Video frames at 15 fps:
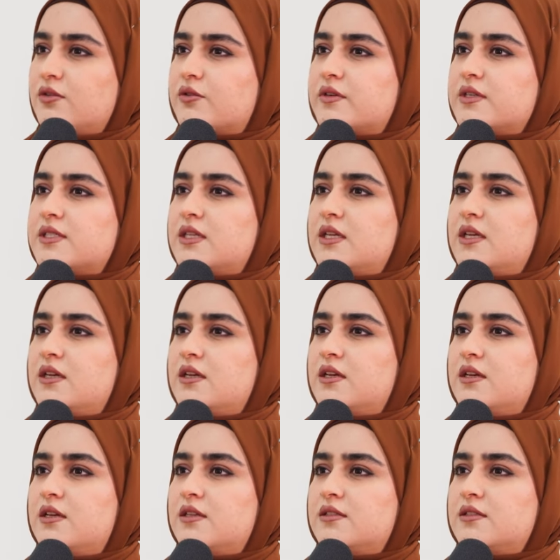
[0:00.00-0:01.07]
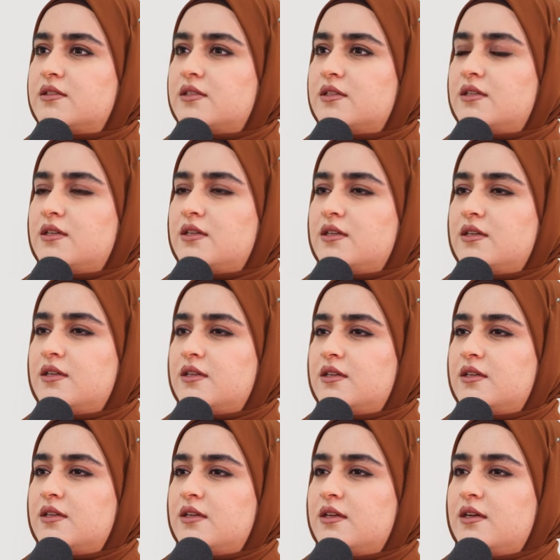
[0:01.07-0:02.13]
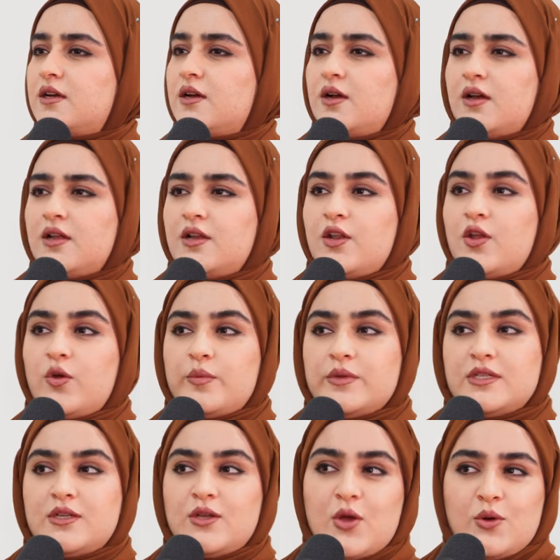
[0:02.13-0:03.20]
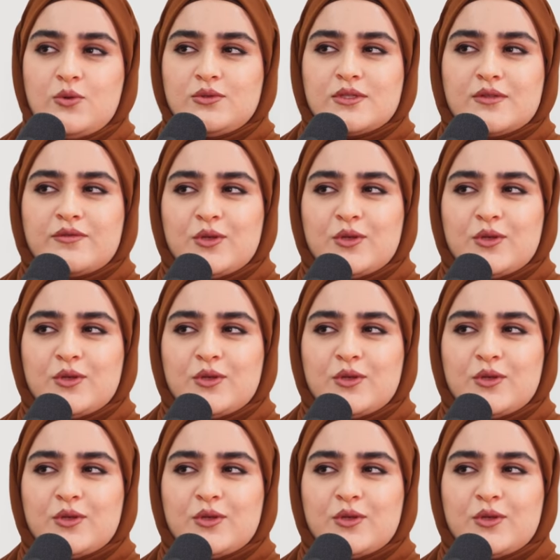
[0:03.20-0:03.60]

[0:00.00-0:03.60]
or is it nobody knows the